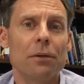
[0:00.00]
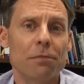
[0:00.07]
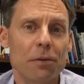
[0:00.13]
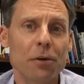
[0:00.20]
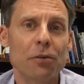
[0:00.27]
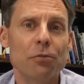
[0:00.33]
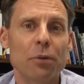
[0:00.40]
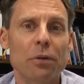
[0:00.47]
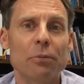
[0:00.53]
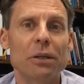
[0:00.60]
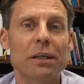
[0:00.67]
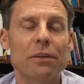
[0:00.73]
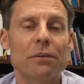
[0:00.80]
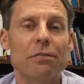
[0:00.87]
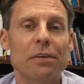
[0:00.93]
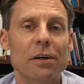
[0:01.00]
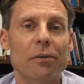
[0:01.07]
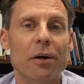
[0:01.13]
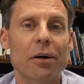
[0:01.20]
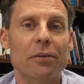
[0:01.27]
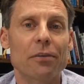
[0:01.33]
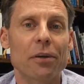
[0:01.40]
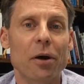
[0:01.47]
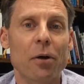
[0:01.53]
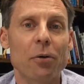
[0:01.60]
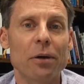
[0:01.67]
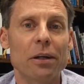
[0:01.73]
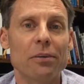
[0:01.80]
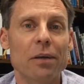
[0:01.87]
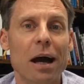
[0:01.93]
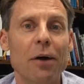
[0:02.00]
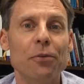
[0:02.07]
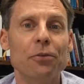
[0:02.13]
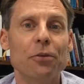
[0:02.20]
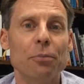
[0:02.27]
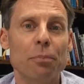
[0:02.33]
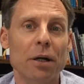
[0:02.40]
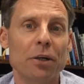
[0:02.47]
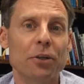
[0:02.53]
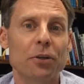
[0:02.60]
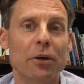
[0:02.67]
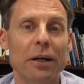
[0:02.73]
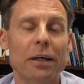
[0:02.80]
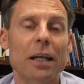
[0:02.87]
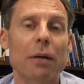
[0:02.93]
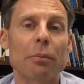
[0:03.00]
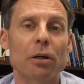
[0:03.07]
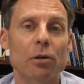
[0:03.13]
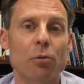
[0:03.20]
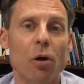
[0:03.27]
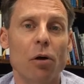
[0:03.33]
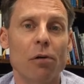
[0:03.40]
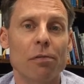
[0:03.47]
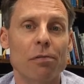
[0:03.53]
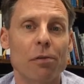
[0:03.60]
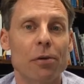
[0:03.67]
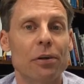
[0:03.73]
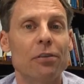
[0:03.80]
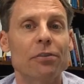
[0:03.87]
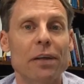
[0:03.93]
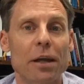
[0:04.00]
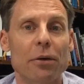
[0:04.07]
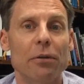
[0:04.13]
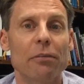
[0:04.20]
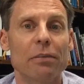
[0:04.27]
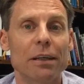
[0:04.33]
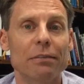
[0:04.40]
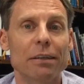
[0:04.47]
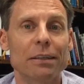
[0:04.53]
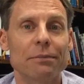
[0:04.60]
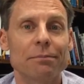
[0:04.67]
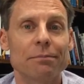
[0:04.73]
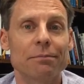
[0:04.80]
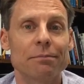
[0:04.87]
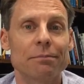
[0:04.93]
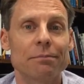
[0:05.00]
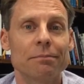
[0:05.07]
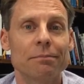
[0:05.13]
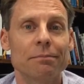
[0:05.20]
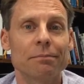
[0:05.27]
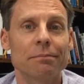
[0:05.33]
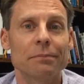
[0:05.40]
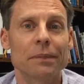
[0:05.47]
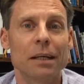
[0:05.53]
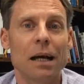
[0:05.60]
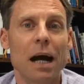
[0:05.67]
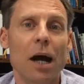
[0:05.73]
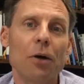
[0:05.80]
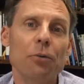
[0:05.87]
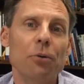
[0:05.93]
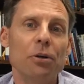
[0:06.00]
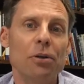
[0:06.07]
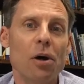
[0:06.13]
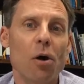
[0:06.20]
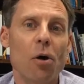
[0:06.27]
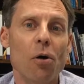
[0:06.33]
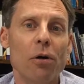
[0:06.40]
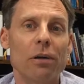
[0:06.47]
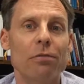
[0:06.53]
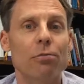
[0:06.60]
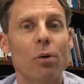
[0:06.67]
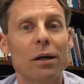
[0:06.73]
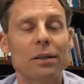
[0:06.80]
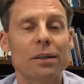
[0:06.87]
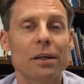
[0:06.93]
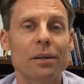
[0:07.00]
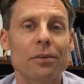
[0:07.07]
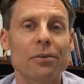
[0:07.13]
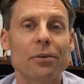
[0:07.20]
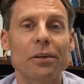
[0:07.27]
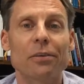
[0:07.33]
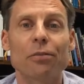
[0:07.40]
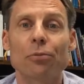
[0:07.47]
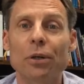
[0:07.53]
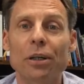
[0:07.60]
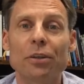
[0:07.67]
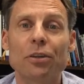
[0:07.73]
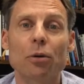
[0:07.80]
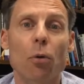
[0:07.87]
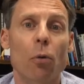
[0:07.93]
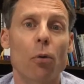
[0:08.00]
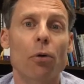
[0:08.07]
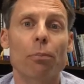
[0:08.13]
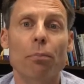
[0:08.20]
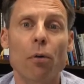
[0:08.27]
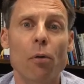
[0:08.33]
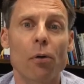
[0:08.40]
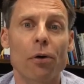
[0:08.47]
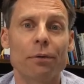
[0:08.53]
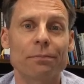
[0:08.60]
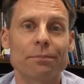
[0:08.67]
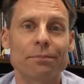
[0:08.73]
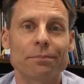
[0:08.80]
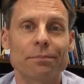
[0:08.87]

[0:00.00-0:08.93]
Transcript: The first thing we need to figure out, though, is how to measure economic growth or the standard of living. How do we know if one country is rich or poor?